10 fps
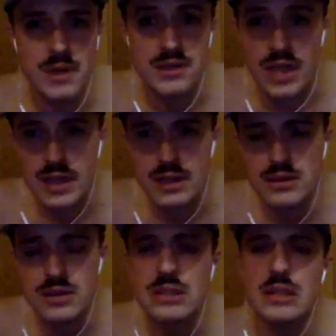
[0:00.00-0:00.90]
aside,
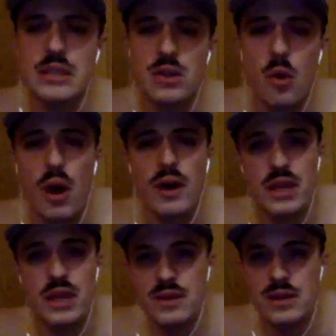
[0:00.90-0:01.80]
you know what,
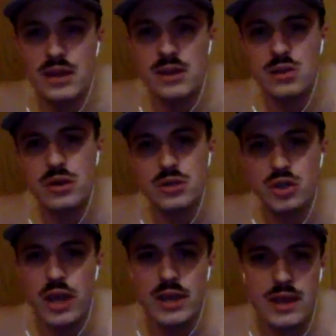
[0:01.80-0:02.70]
even including
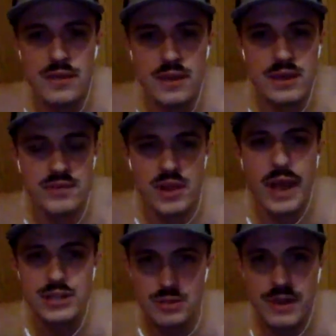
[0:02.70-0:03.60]
Jake, I think if
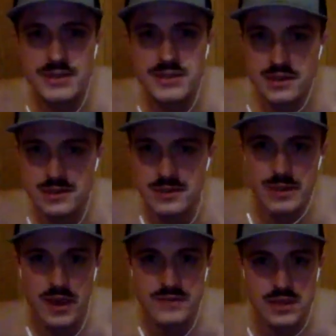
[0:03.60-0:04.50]
Elijah makes it into the playoffs,